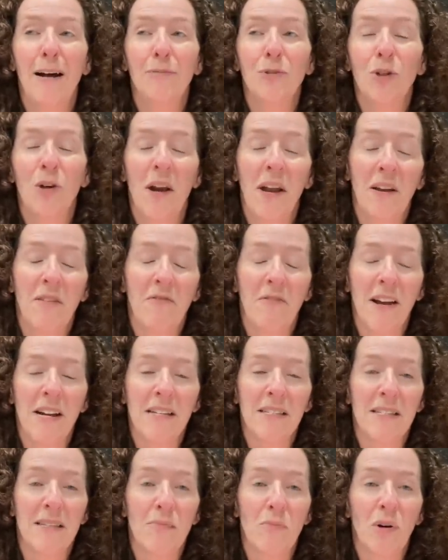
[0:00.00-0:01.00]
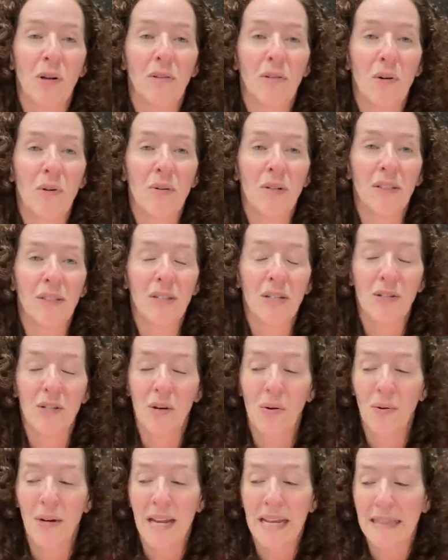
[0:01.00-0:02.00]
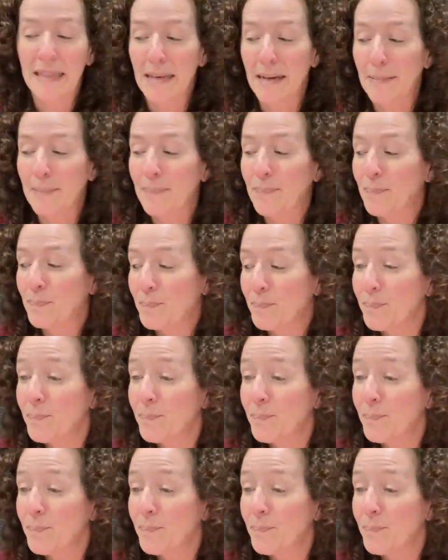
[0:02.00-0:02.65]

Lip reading: Try and find somewhere local to donate them.